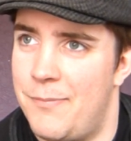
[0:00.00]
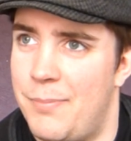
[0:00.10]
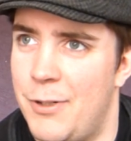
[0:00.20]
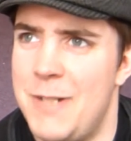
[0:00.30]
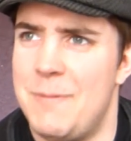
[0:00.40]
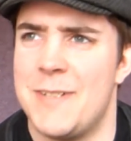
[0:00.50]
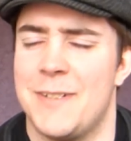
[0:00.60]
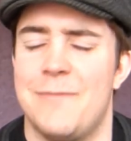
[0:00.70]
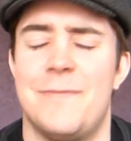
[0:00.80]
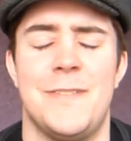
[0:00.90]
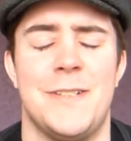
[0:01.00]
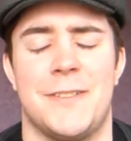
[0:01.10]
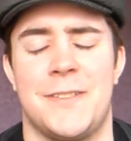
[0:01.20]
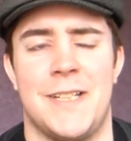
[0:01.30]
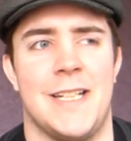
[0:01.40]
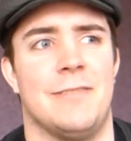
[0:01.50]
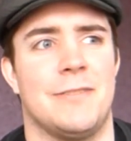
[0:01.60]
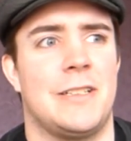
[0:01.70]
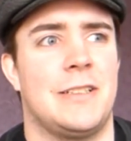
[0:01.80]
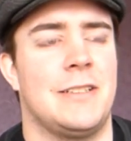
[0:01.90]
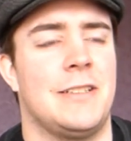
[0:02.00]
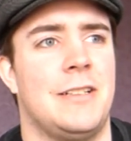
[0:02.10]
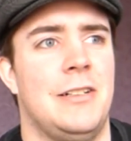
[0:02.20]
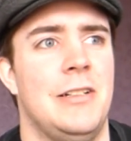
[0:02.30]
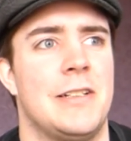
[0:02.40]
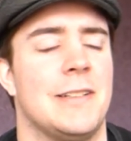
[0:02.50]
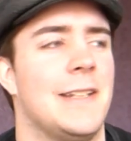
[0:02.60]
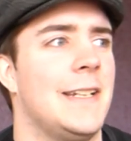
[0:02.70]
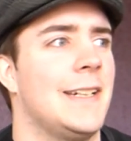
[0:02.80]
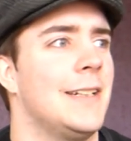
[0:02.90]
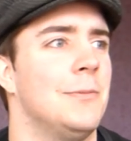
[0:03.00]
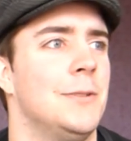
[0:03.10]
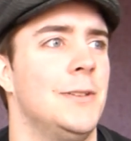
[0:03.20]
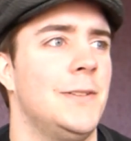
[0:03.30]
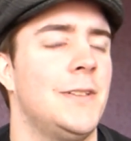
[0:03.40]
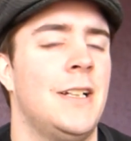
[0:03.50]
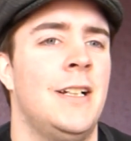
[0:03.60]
pretty much the first day of college, I think it was.